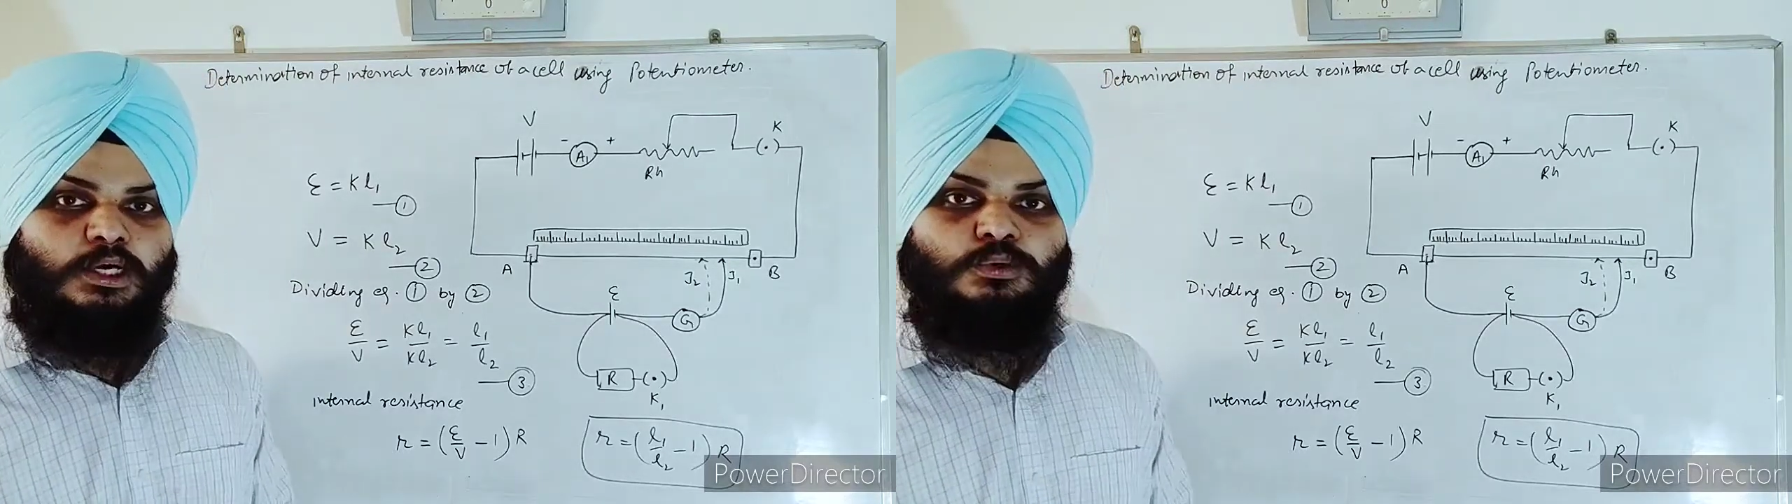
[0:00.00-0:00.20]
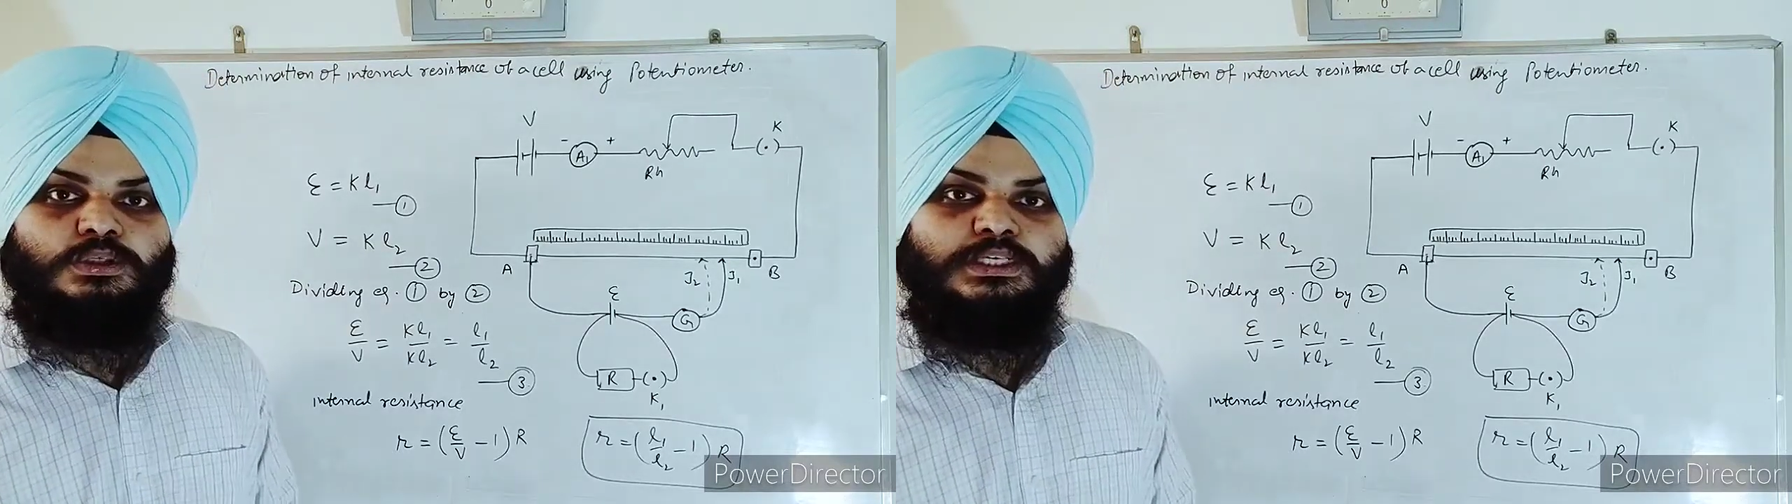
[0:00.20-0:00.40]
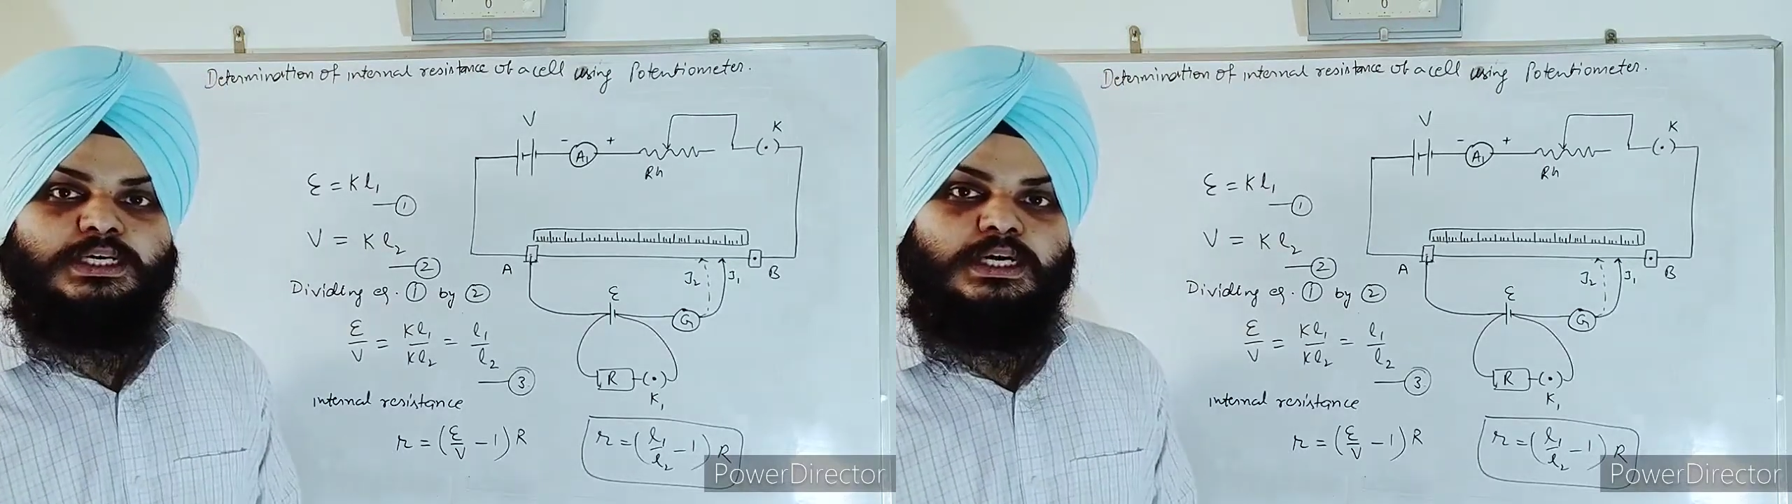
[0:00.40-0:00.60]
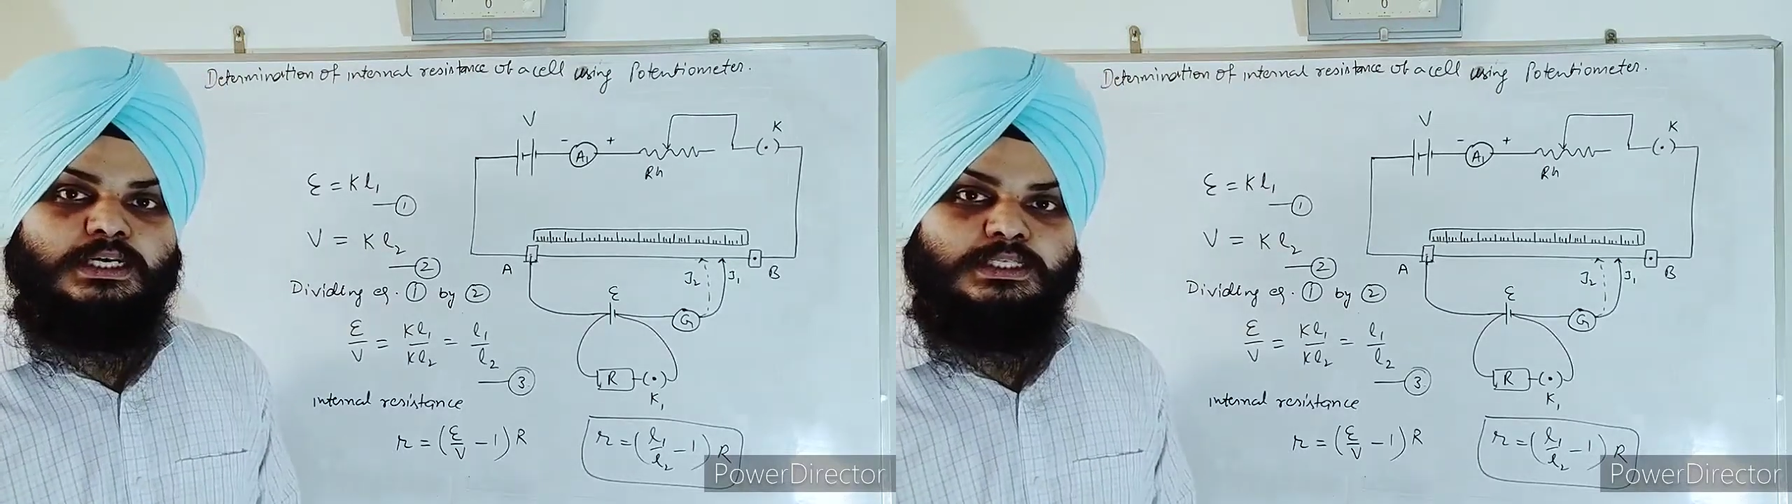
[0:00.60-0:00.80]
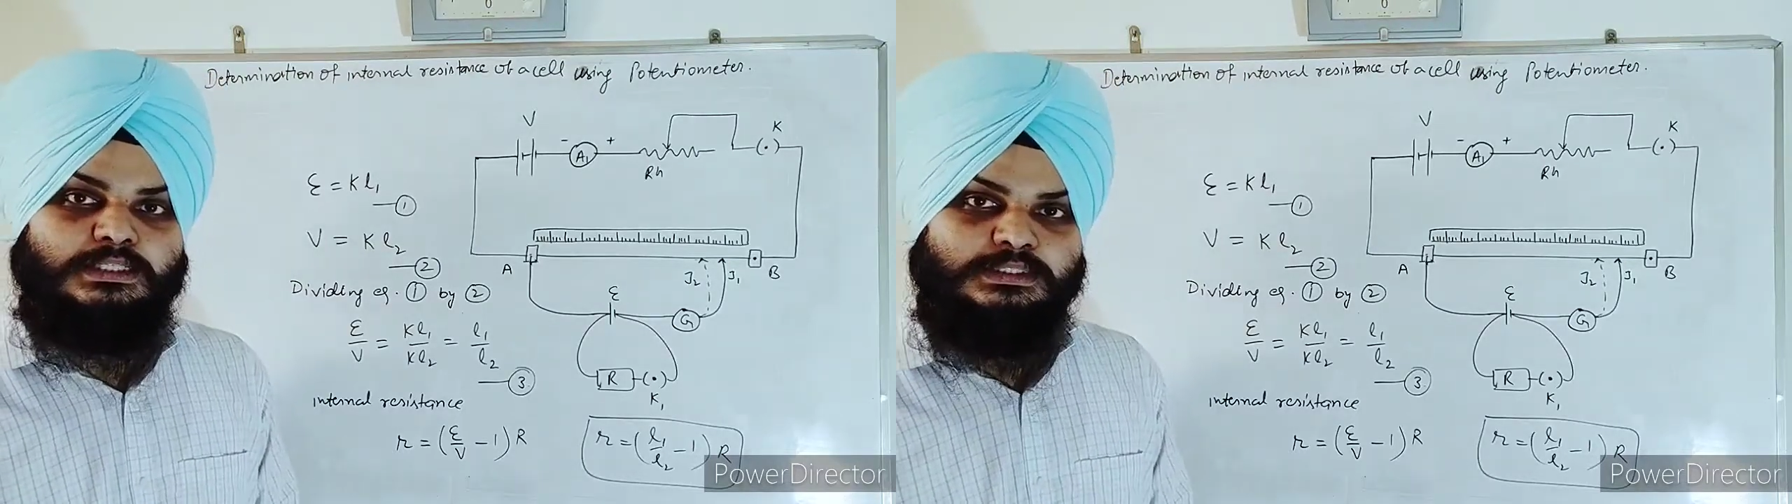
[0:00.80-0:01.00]
regarding
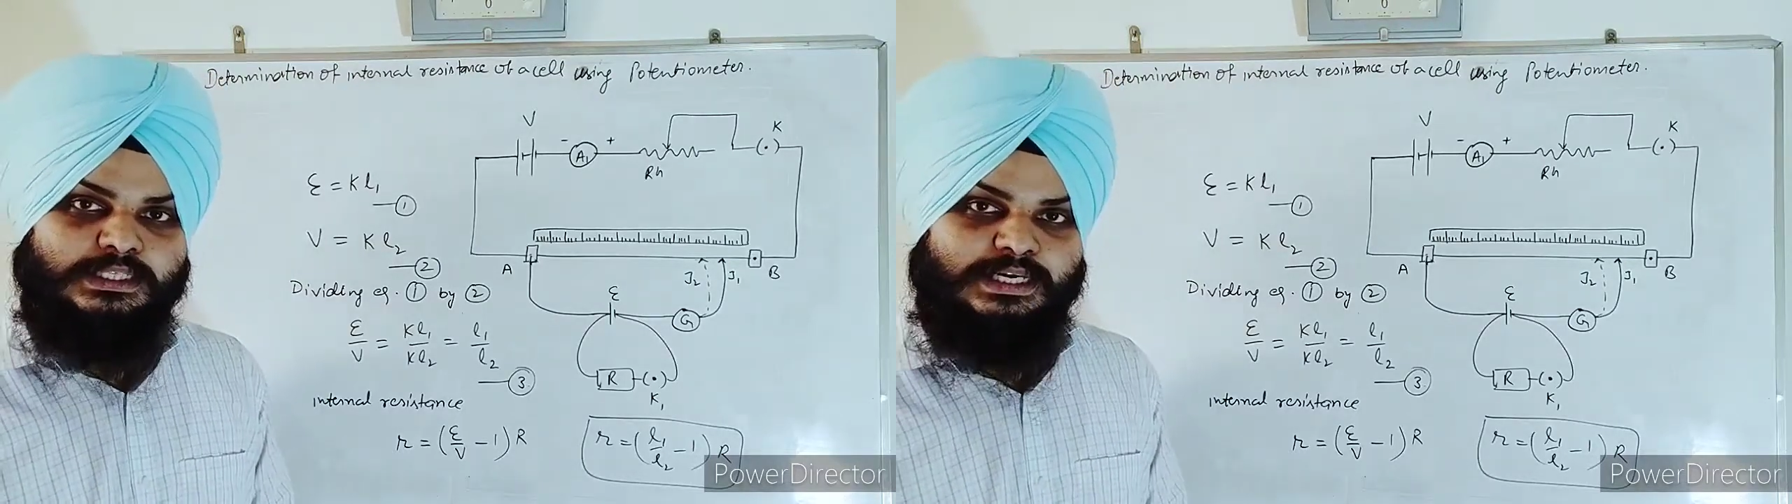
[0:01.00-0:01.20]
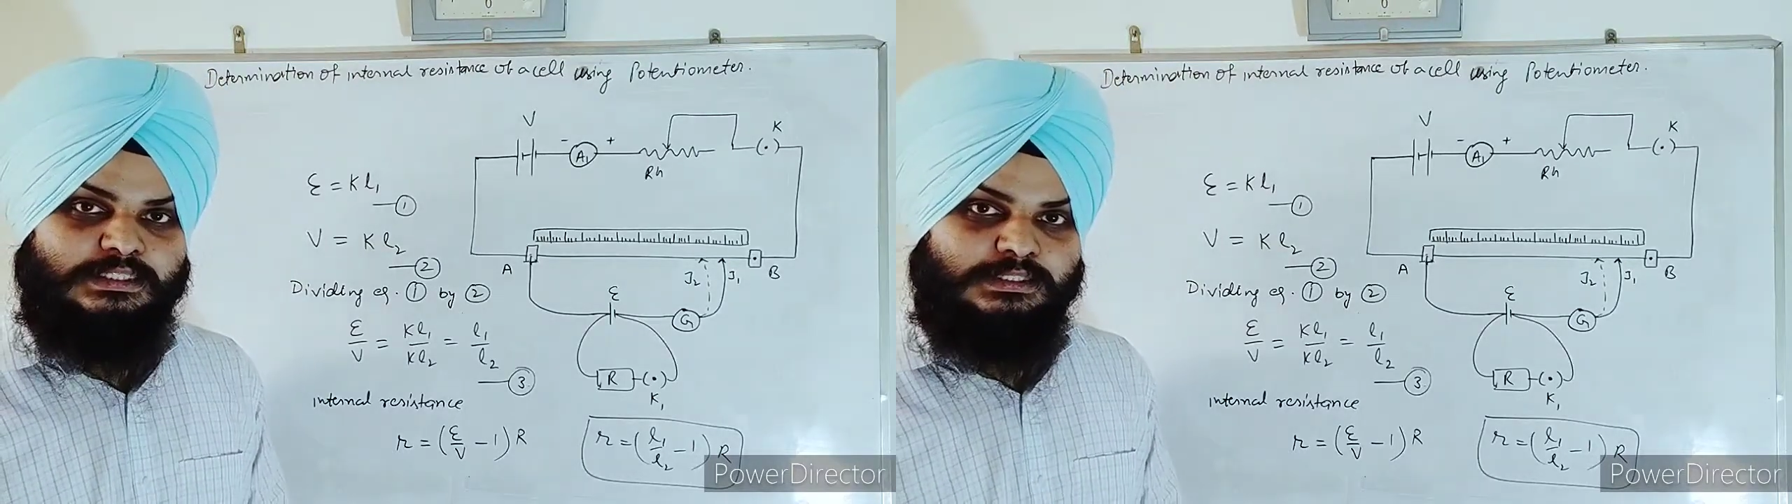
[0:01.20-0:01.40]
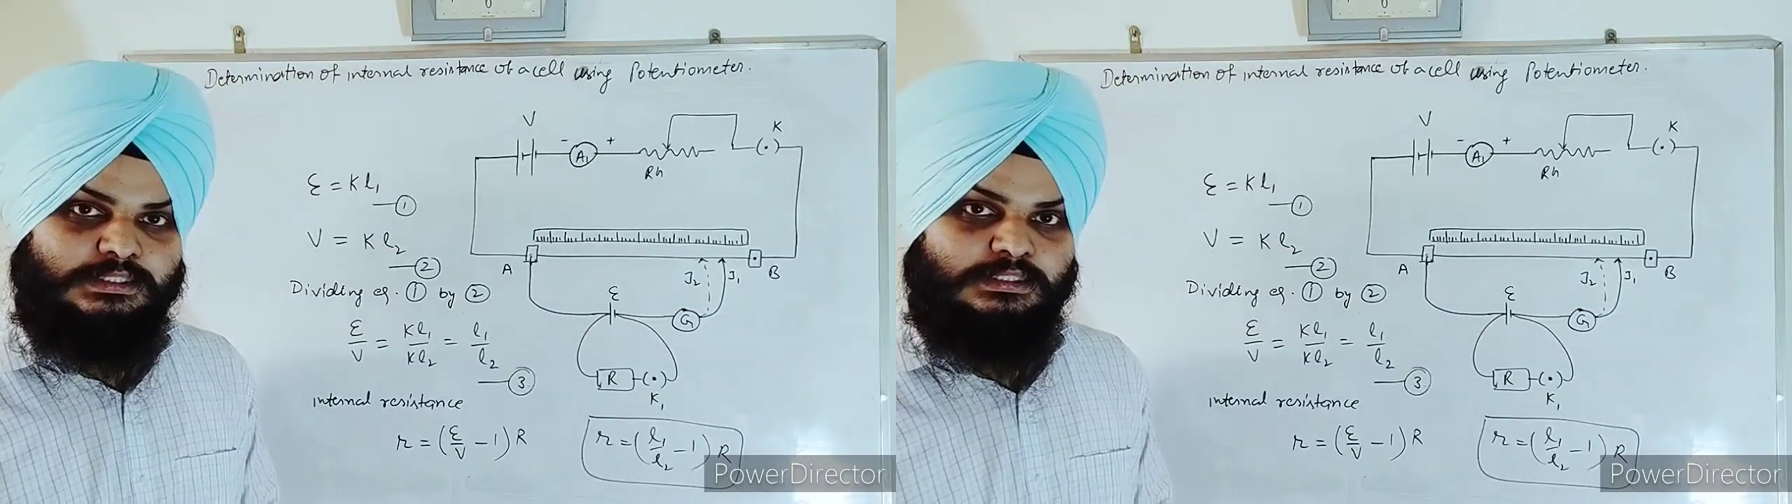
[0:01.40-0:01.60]
this lecture,